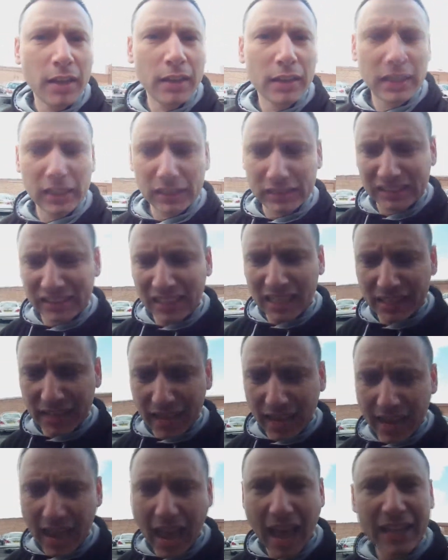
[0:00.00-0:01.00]
the
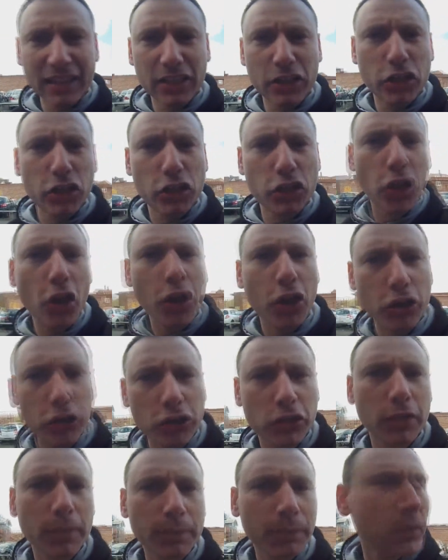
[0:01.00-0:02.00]
city and shoot
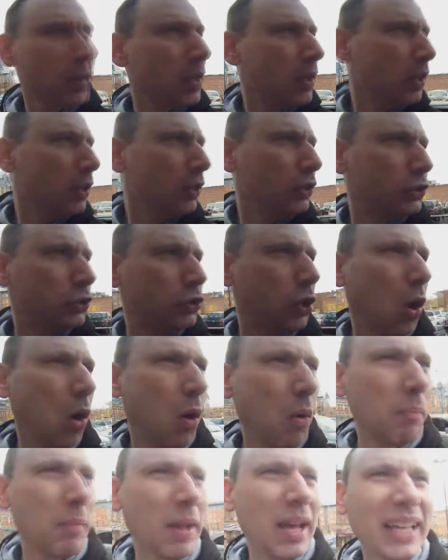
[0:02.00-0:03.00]

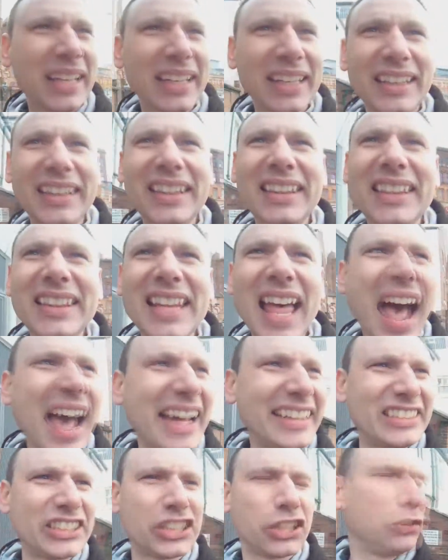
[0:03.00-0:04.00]
some
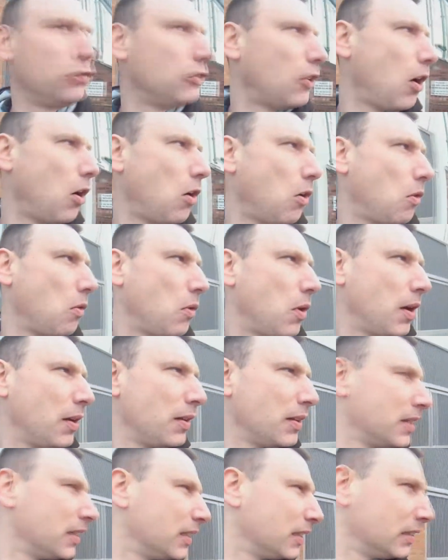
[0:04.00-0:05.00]
natural
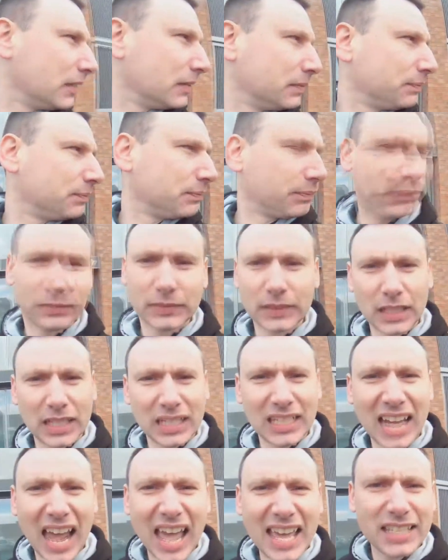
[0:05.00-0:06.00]

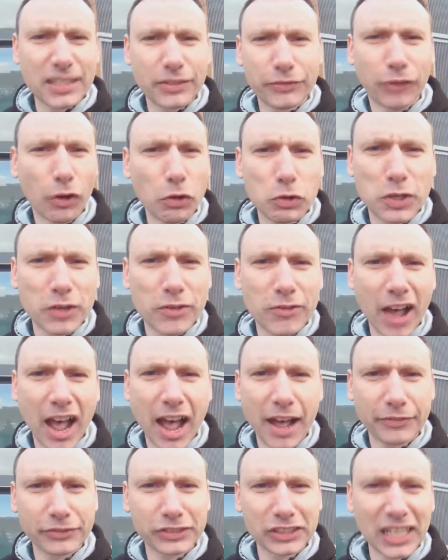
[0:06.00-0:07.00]
light
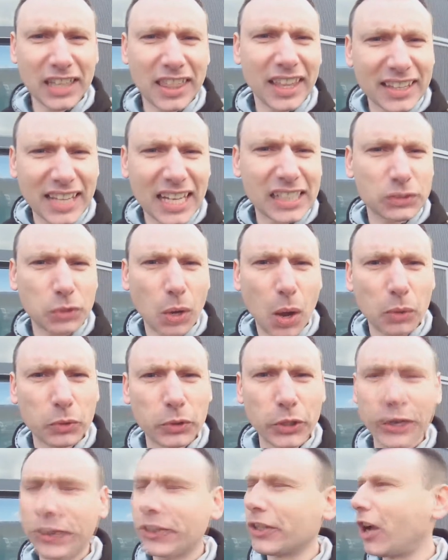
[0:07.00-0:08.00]
photographs. I think that's what I'll
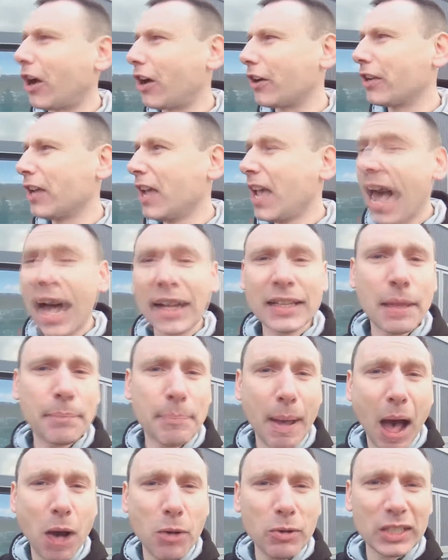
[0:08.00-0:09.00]
do now. And
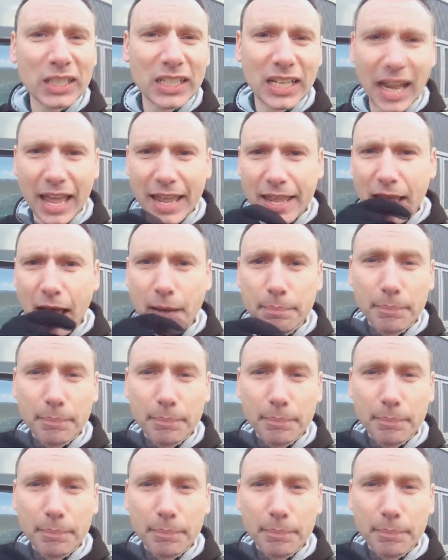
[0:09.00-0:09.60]
apparently,